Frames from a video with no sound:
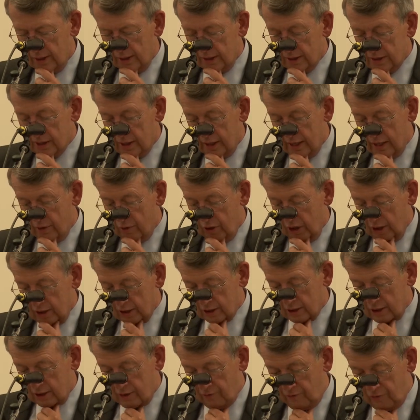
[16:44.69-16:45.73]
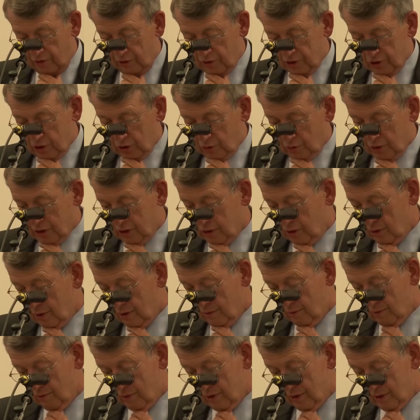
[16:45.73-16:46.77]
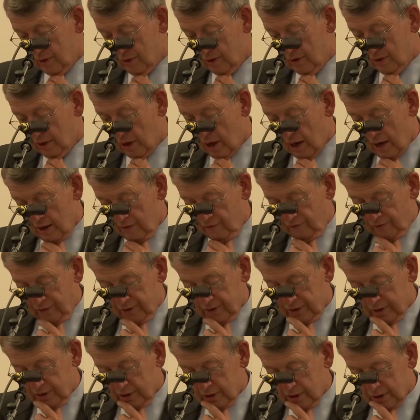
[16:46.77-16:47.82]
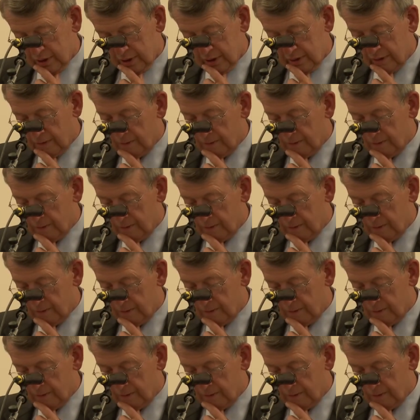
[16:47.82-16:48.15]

So now we look to the future. We do it with confidence.